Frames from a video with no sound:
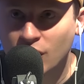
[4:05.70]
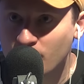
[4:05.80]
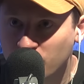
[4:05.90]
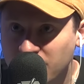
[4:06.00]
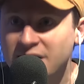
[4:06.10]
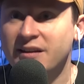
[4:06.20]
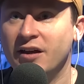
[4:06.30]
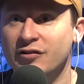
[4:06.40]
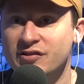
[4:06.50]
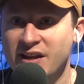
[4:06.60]
completely
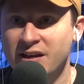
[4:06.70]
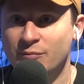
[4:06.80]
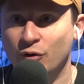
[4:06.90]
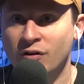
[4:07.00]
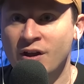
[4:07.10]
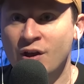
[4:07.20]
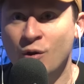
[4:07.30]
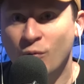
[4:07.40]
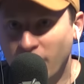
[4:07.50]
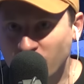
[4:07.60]
understandable. What I'm